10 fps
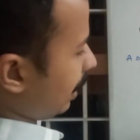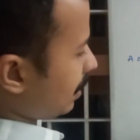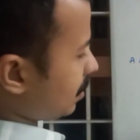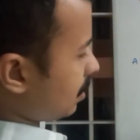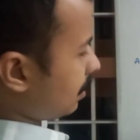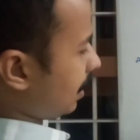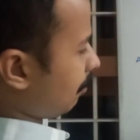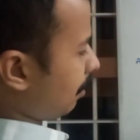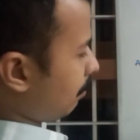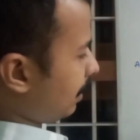case there
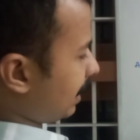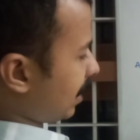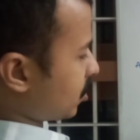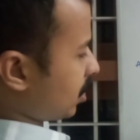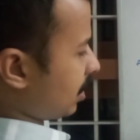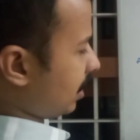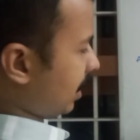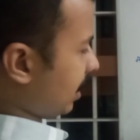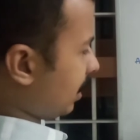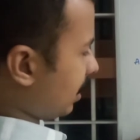will be tension in
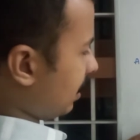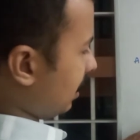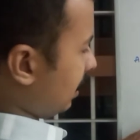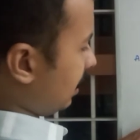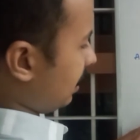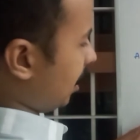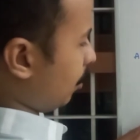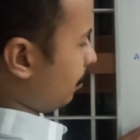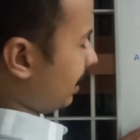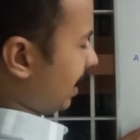here, there
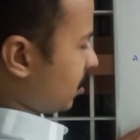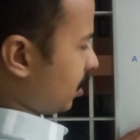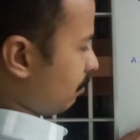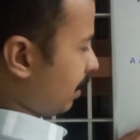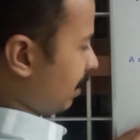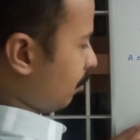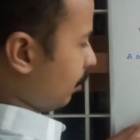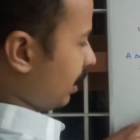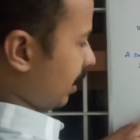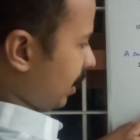will be tension bending
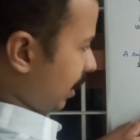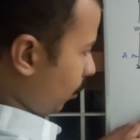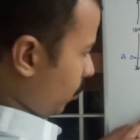moment in here